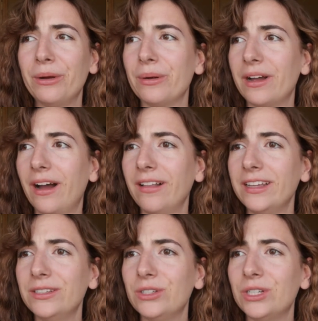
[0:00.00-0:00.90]
to go to
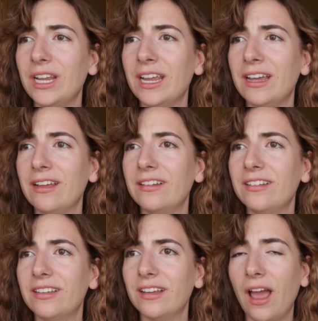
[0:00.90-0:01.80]
college,
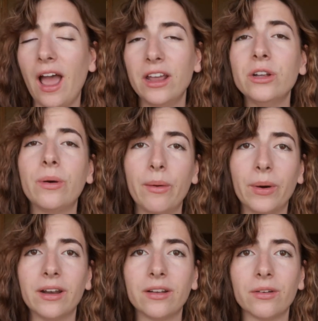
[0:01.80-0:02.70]
and I know I
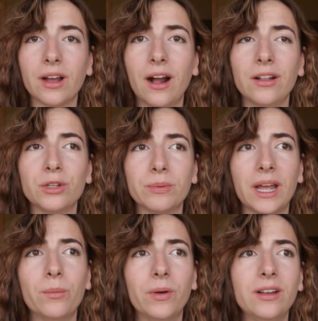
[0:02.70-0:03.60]
wanted to go to college, but
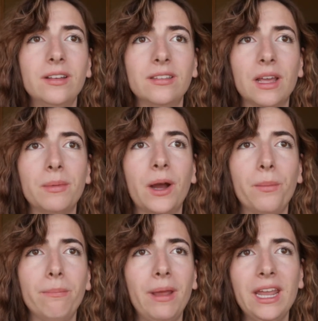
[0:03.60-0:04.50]
I wanted to somehow
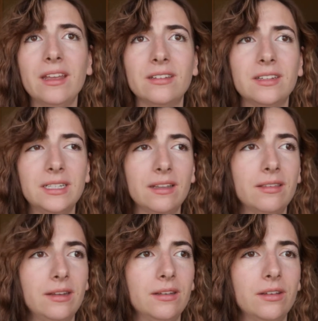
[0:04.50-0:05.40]
make it to
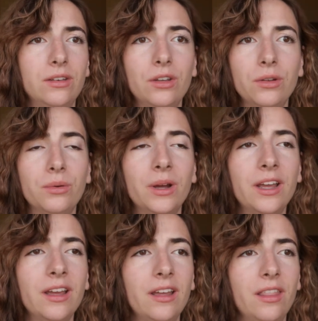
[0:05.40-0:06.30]
Disney to do
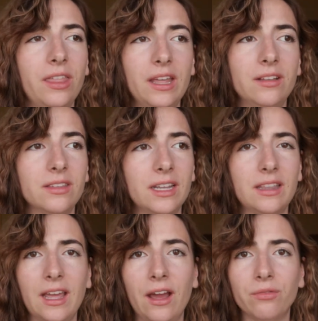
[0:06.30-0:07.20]
things
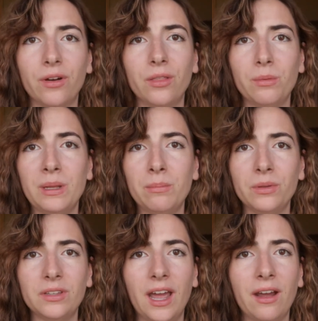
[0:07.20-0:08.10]
like that for other
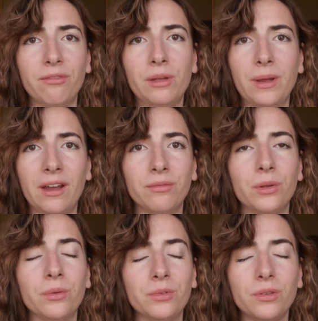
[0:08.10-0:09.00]
people, to have them have
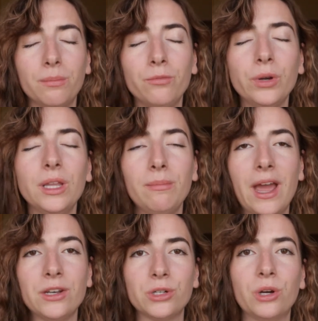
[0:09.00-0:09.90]
those really
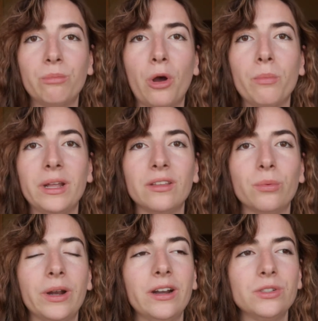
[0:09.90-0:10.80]
magical
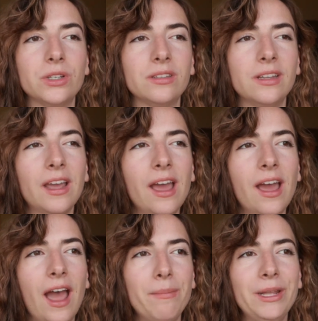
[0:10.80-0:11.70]
moments where it just,
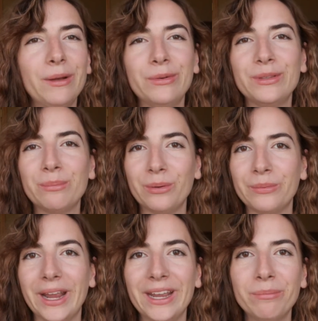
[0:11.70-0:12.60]
I mean, it was a
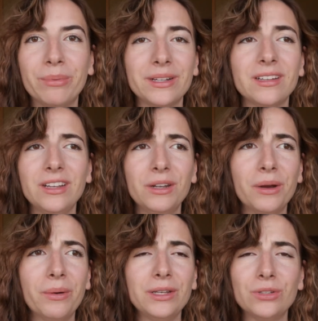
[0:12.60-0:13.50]
parade, but you
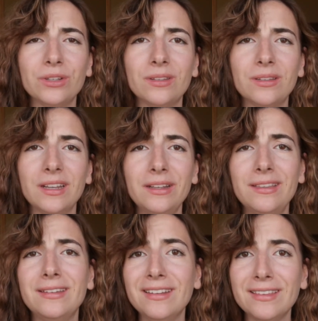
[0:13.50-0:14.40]
know, it's just,
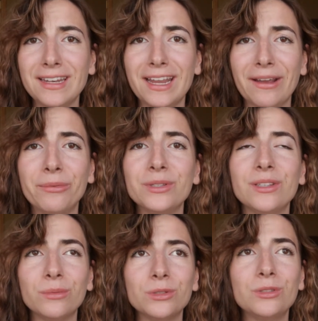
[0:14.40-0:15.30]
it's Disney. It
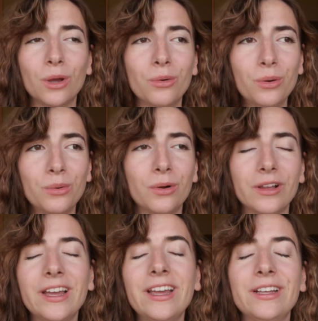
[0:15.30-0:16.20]
was so
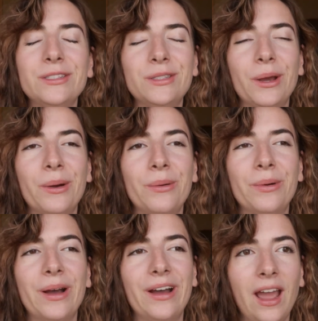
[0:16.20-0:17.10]
cool.
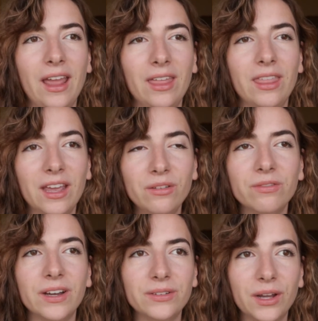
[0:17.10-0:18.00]
So I then
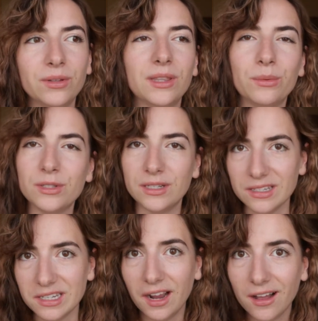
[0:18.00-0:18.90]
found out that there was a
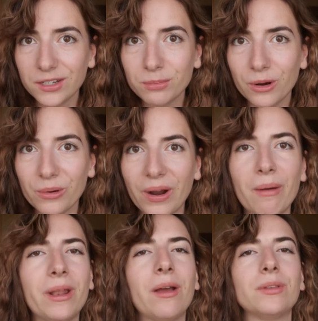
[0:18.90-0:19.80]
Disney College
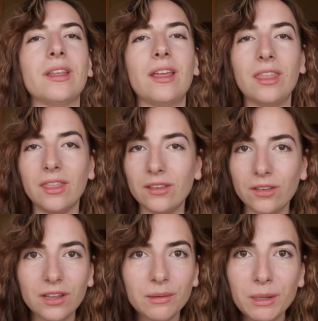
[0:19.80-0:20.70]
Program, and I was like, this
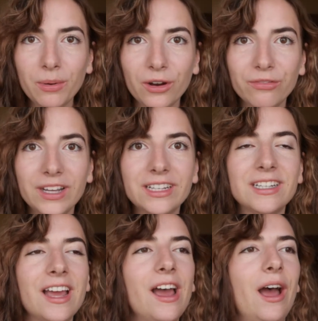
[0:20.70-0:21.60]
is gonna be
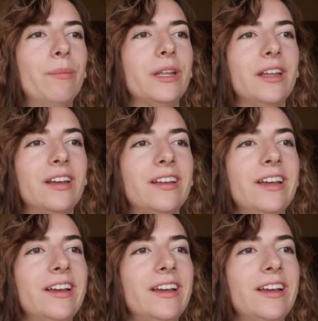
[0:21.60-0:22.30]
perfect. I'm gonna